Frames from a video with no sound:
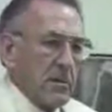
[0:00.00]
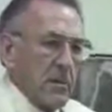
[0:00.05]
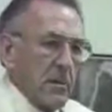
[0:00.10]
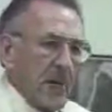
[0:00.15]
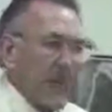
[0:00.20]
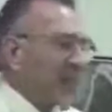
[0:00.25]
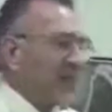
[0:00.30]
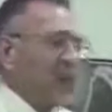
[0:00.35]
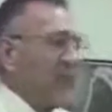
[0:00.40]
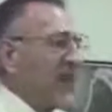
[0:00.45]

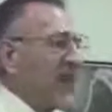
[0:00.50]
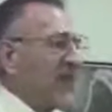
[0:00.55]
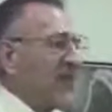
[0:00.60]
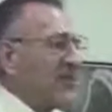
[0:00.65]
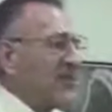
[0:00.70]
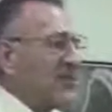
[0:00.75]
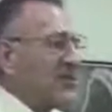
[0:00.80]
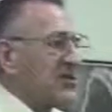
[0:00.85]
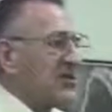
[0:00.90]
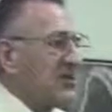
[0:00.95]
Every one of
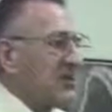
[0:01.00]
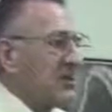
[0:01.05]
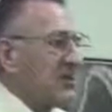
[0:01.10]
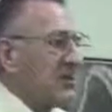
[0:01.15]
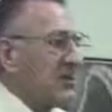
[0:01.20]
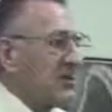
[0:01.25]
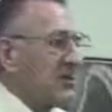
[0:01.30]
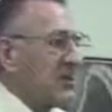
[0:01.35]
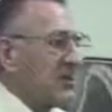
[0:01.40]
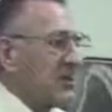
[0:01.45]
us.
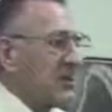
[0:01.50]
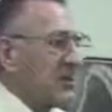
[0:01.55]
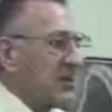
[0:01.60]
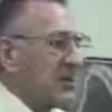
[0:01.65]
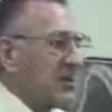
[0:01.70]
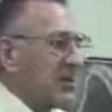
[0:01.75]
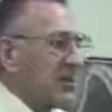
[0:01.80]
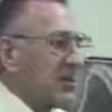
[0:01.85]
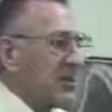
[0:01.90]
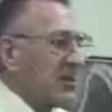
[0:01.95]

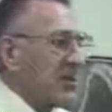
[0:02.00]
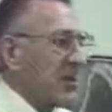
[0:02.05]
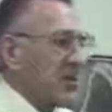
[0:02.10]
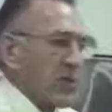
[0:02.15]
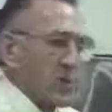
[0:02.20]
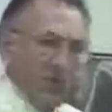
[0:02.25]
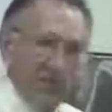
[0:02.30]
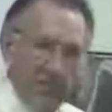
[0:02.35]
We're